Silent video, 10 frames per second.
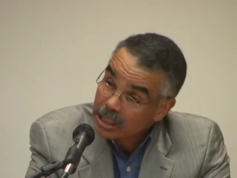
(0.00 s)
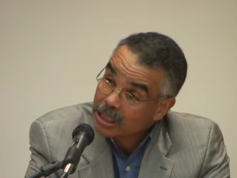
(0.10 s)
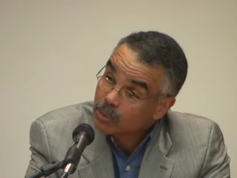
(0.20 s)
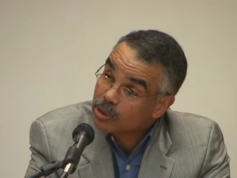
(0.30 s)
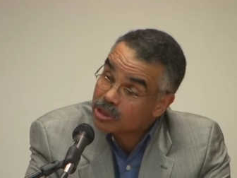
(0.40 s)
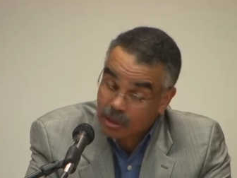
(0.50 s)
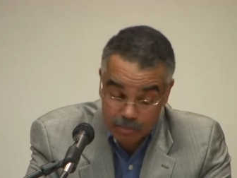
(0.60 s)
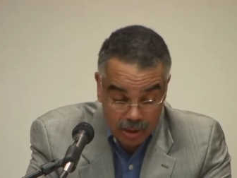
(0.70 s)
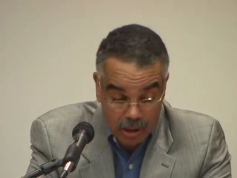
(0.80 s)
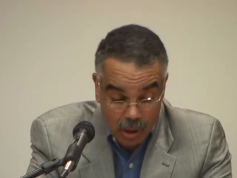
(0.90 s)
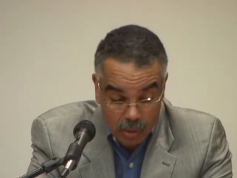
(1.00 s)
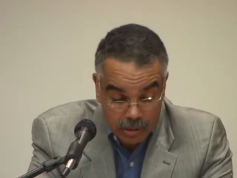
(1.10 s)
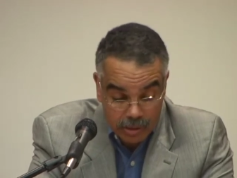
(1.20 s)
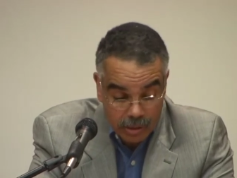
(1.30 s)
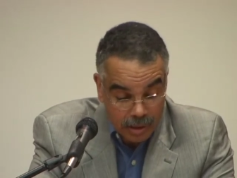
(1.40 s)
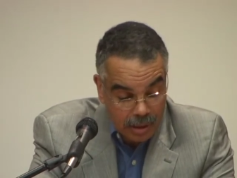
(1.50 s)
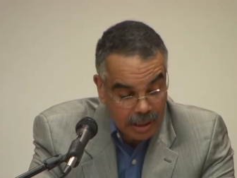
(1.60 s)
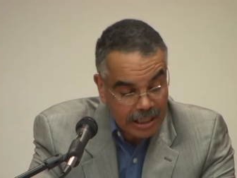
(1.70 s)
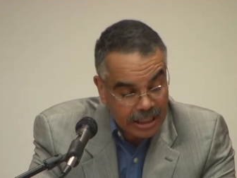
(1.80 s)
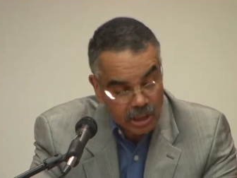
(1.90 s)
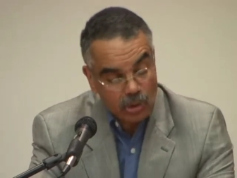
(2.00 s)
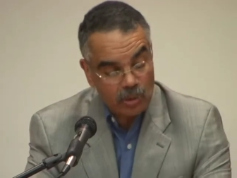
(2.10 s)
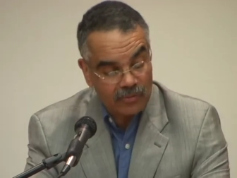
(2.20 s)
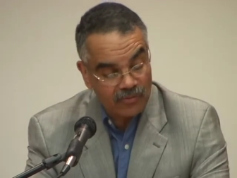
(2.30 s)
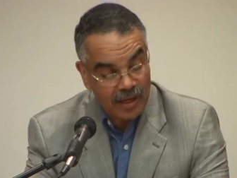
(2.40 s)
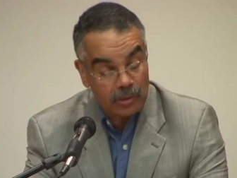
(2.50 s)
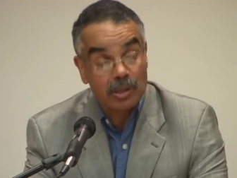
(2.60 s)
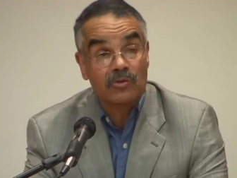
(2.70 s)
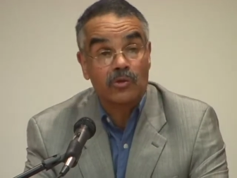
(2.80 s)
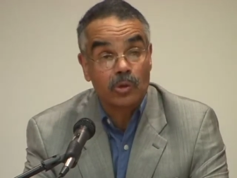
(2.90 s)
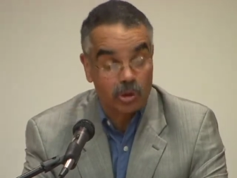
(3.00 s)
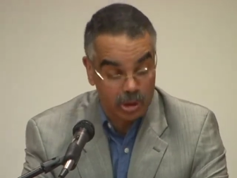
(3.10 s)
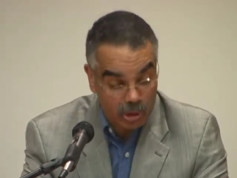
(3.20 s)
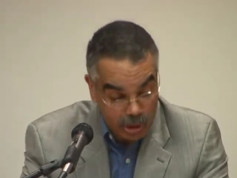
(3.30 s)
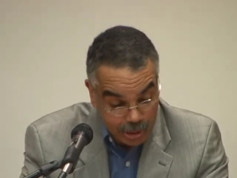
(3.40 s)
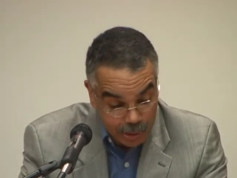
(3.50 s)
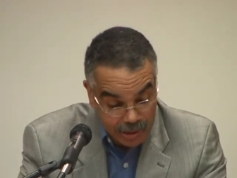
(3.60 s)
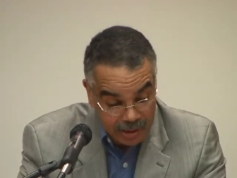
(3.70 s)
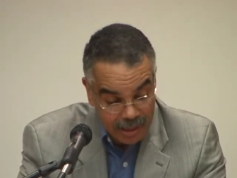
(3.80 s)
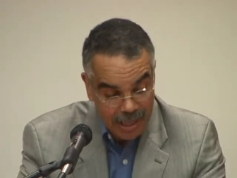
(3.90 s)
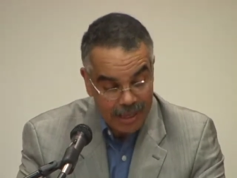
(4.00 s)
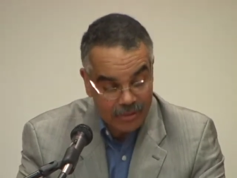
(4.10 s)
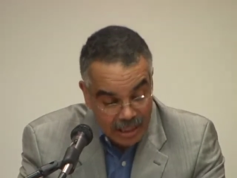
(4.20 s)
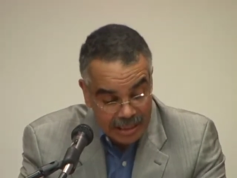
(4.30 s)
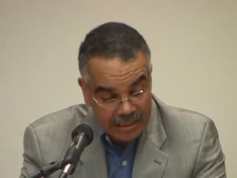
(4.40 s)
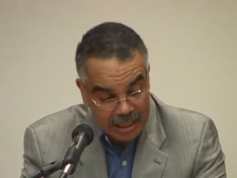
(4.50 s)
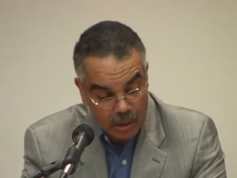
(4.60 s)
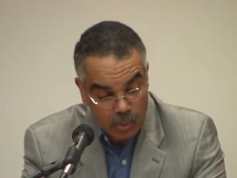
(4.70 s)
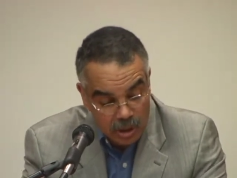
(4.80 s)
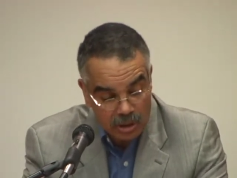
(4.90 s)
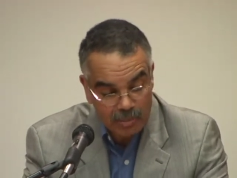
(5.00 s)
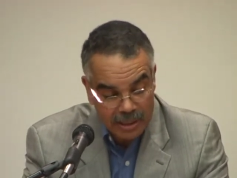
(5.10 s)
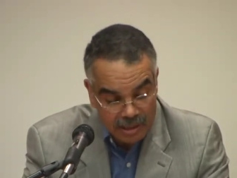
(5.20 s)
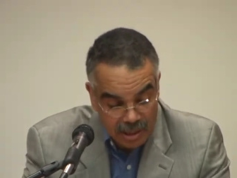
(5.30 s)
He was simply older. He too had found his future torturous, Things that had once made